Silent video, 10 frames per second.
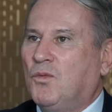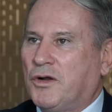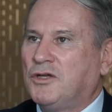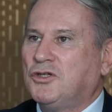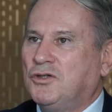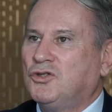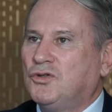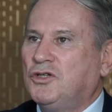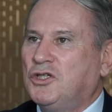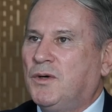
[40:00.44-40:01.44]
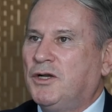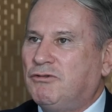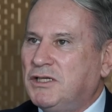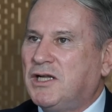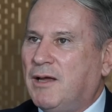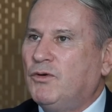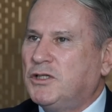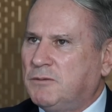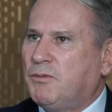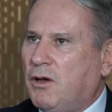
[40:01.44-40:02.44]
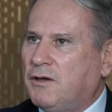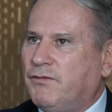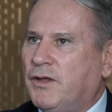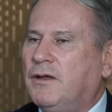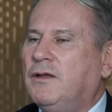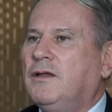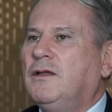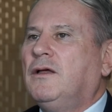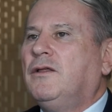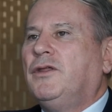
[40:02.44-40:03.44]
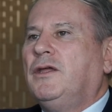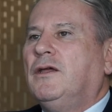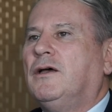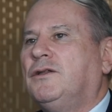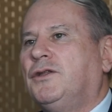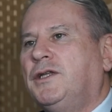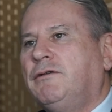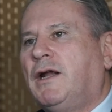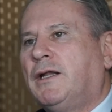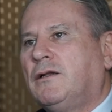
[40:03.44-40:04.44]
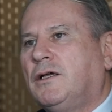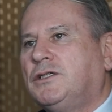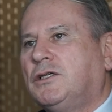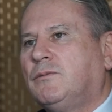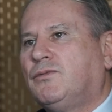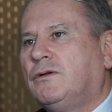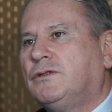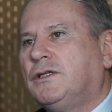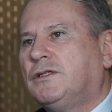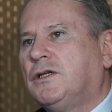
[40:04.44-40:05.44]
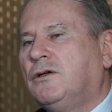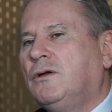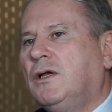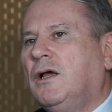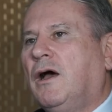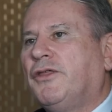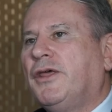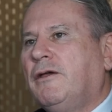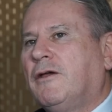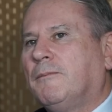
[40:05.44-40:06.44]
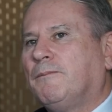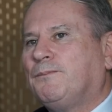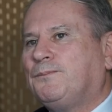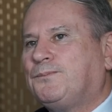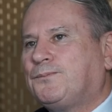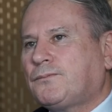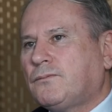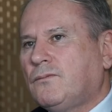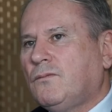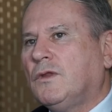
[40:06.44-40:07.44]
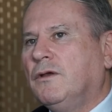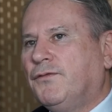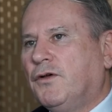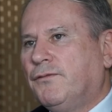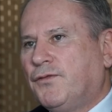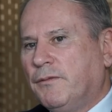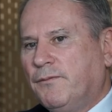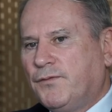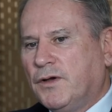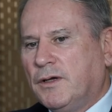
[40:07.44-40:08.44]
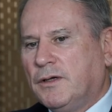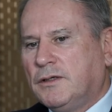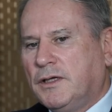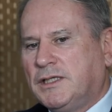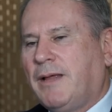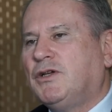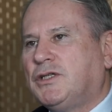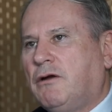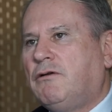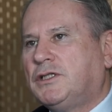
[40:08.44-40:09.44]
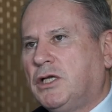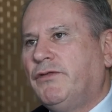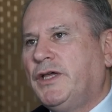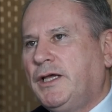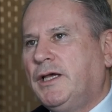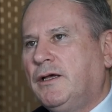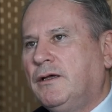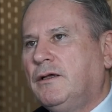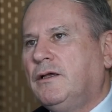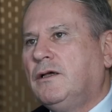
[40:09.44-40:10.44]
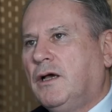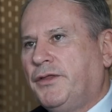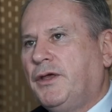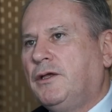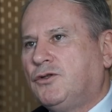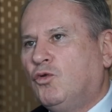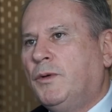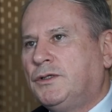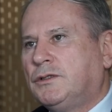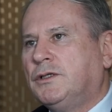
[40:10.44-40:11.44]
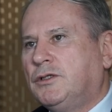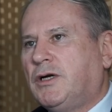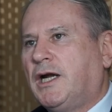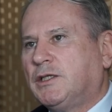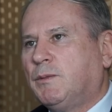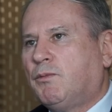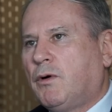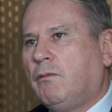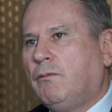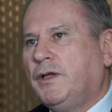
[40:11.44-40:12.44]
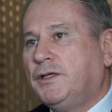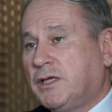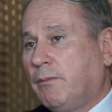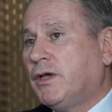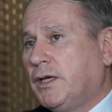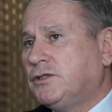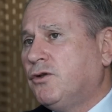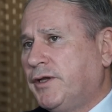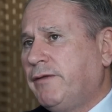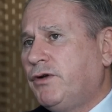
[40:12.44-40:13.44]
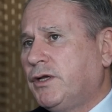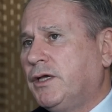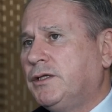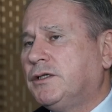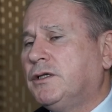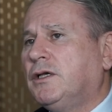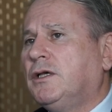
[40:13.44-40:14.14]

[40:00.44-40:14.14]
and what I should and shouldn't do under Islam, which is part of the de-radicalisation process. So I think for Islamic terrorists over here, I think it's almost an intractable problem in some cases, not in every case.